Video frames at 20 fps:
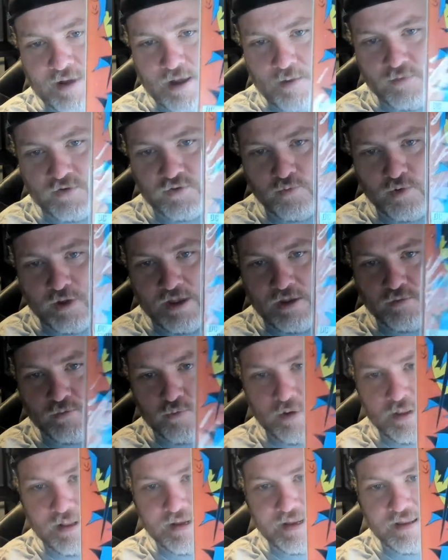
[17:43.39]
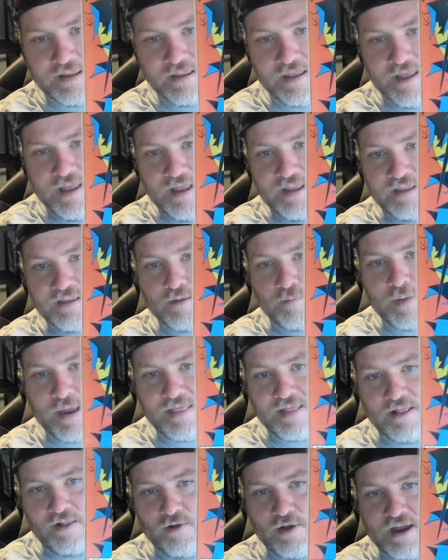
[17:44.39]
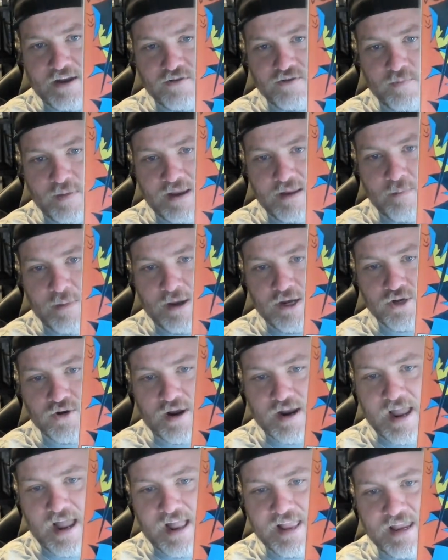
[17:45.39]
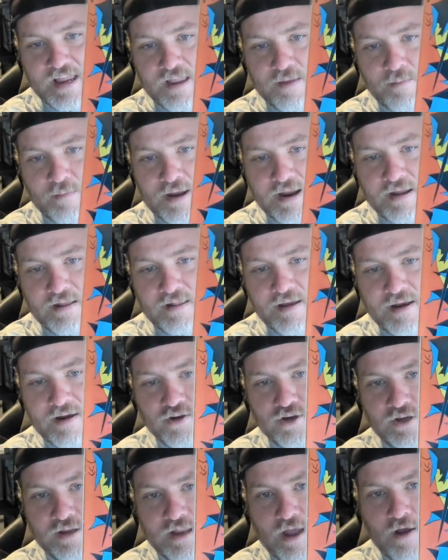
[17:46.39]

was willing to pay the little extra money to make sure I got it in my collection.